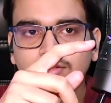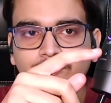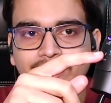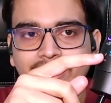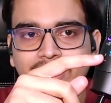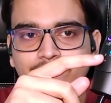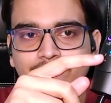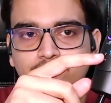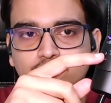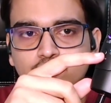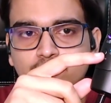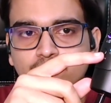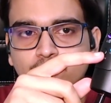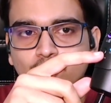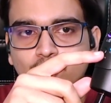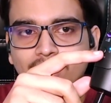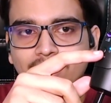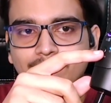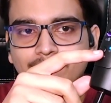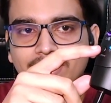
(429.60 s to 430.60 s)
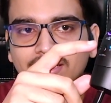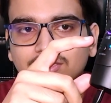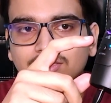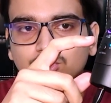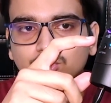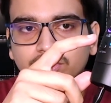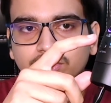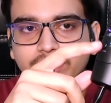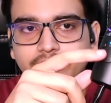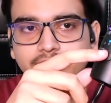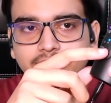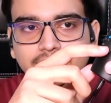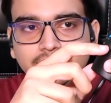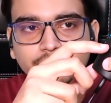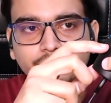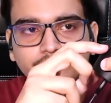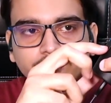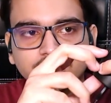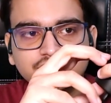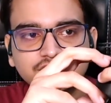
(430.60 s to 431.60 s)
We have two polar buttons over here.
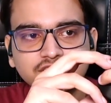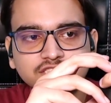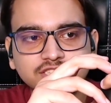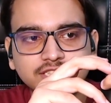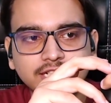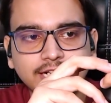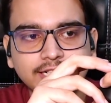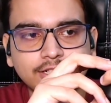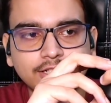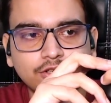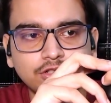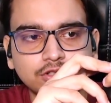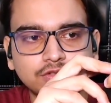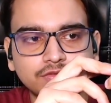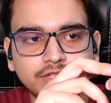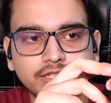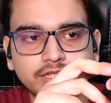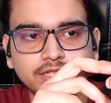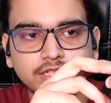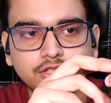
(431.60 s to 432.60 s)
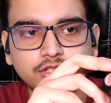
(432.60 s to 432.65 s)
The first is cardinal over here.